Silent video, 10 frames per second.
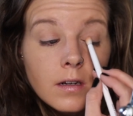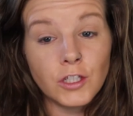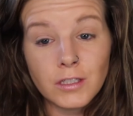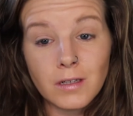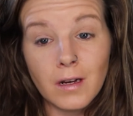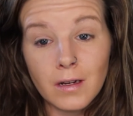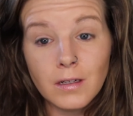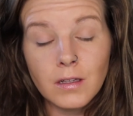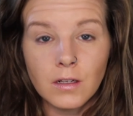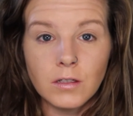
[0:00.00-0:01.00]
Just a
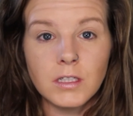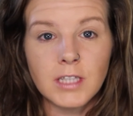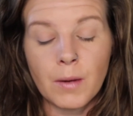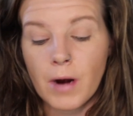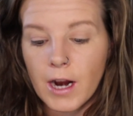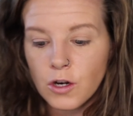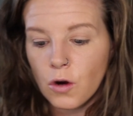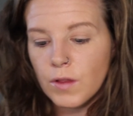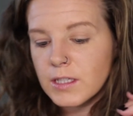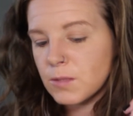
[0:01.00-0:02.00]
little disclaimer, I
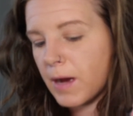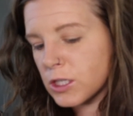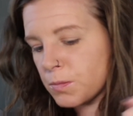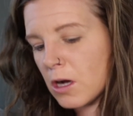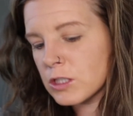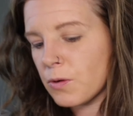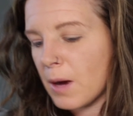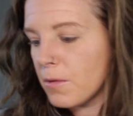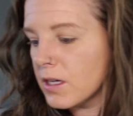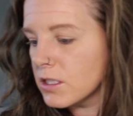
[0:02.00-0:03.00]
know that Smashbox
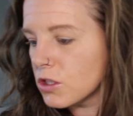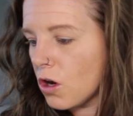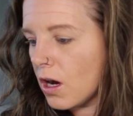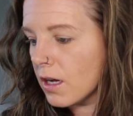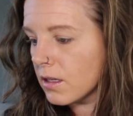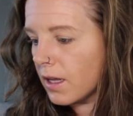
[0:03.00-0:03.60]
primer is not